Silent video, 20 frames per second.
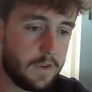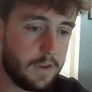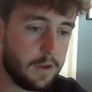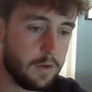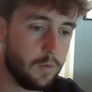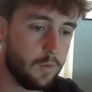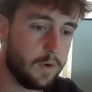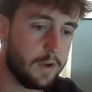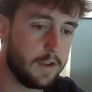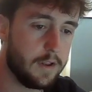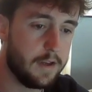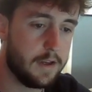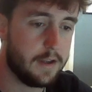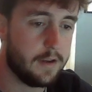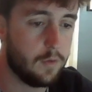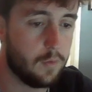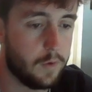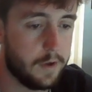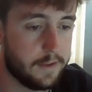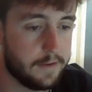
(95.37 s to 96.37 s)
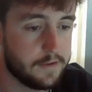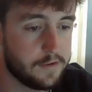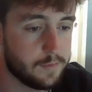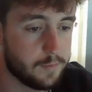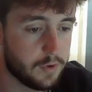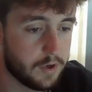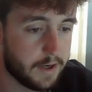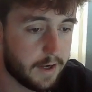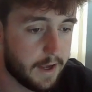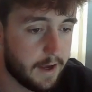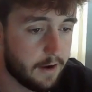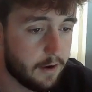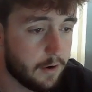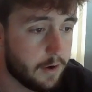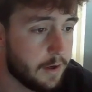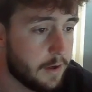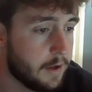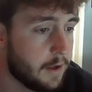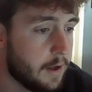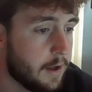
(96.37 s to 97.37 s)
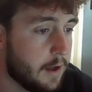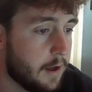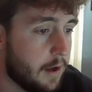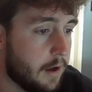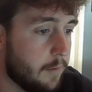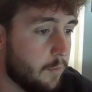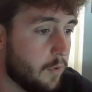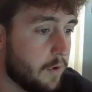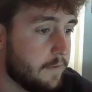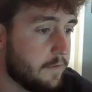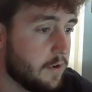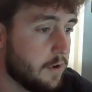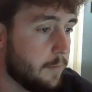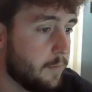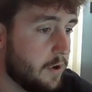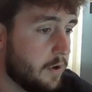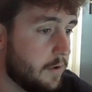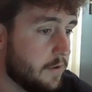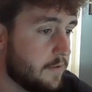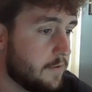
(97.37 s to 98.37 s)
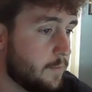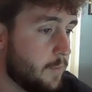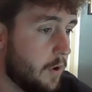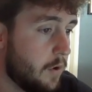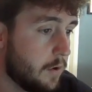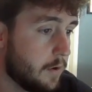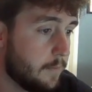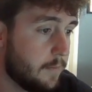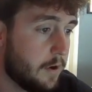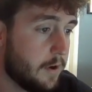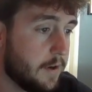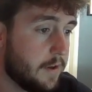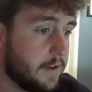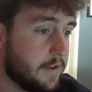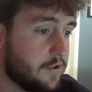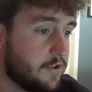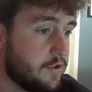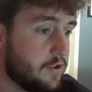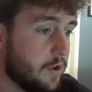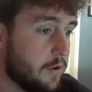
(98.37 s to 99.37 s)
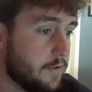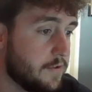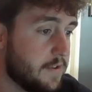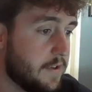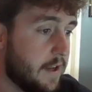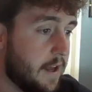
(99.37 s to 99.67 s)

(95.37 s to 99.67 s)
Wiglet with Spring Out. One of your opponent's Pokemon is chosen